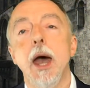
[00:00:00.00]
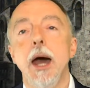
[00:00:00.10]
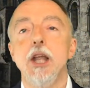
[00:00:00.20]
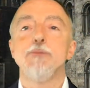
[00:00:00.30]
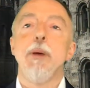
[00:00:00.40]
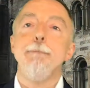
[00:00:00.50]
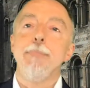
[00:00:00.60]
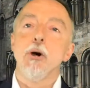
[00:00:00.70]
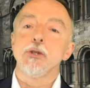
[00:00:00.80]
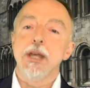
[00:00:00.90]
and it's been
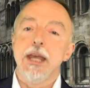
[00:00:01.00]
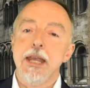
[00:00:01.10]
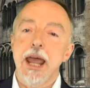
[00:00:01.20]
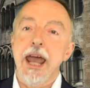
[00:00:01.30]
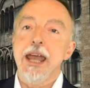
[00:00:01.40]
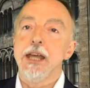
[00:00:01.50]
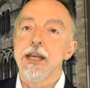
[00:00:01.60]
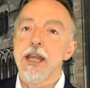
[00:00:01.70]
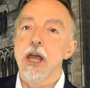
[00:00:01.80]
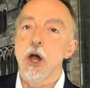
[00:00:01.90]
built in a
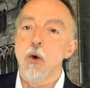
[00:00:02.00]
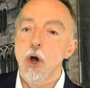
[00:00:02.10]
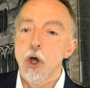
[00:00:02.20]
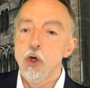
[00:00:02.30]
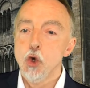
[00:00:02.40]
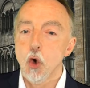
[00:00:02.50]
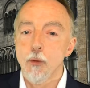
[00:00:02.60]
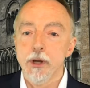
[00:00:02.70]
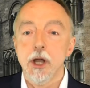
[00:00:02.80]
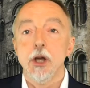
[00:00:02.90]

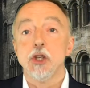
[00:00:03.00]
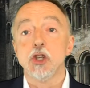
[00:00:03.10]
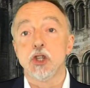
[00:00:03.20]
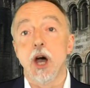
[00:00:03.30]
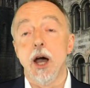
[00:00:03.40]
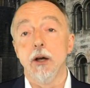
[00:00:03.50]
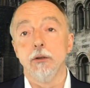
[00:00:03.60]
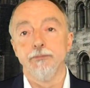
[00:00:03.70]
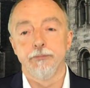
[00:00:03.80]
neo-Norman style.